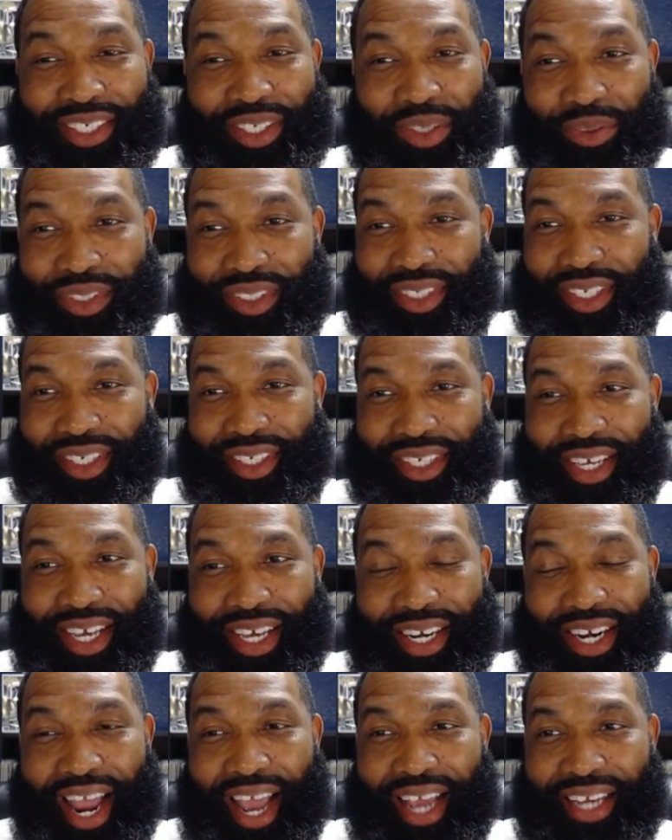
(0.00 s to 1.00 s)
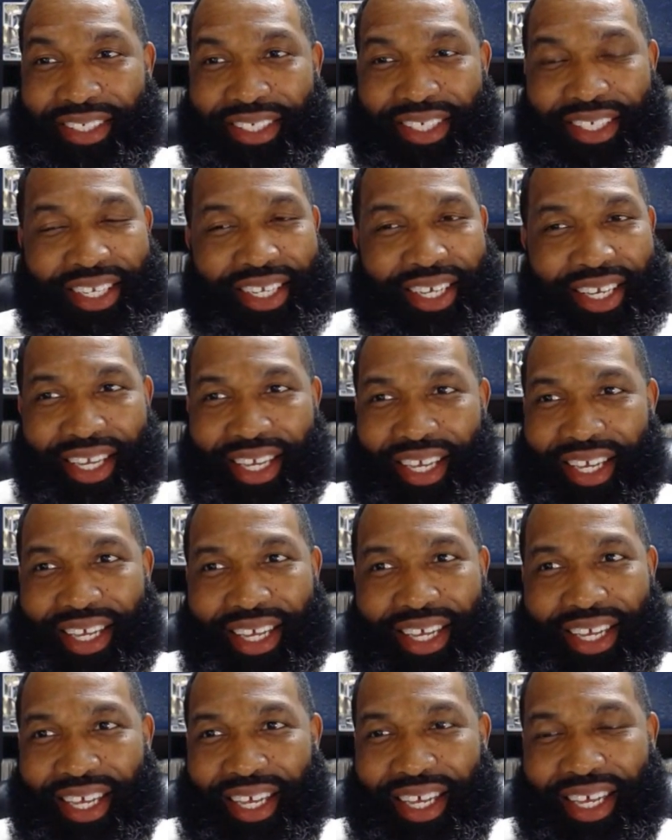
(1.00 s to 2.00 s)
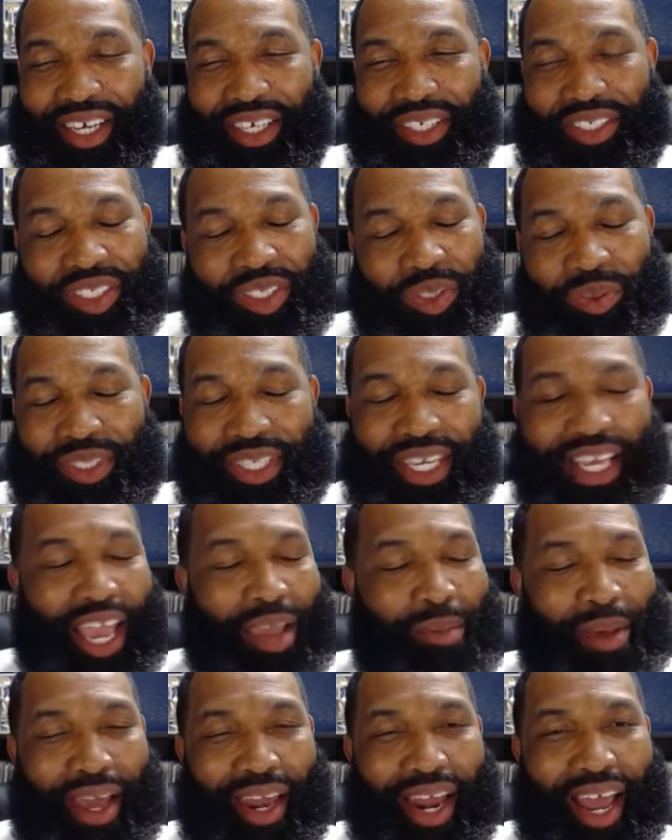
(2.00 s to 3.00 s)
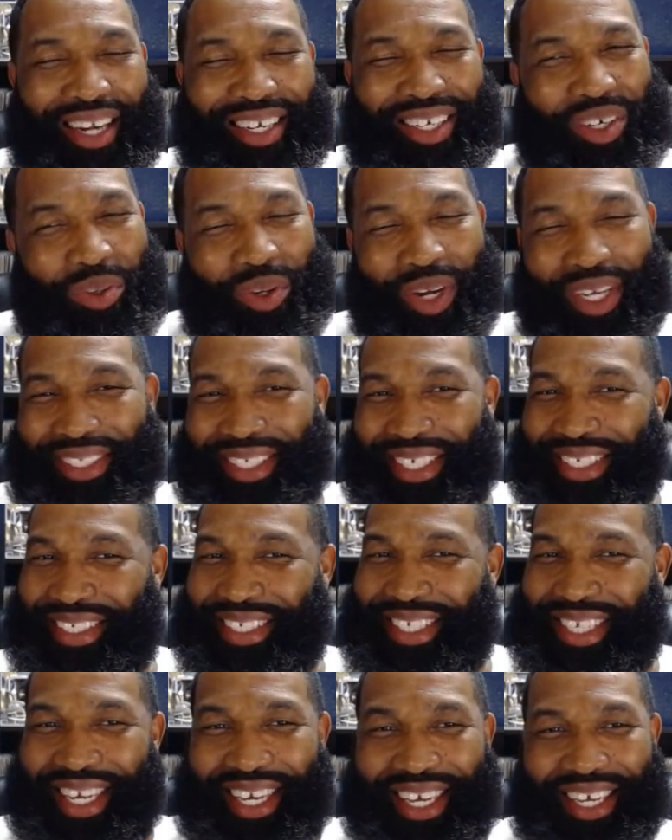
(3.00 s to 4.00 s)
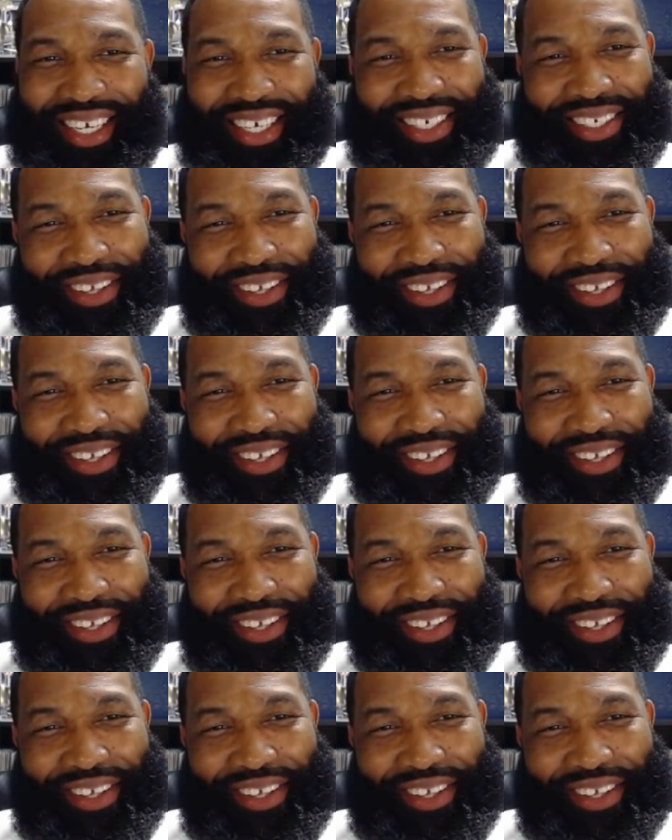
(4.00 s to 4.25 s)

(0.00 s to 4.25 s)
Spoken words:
It was the interaction. As soon as he came out, I knew. I said, yeah.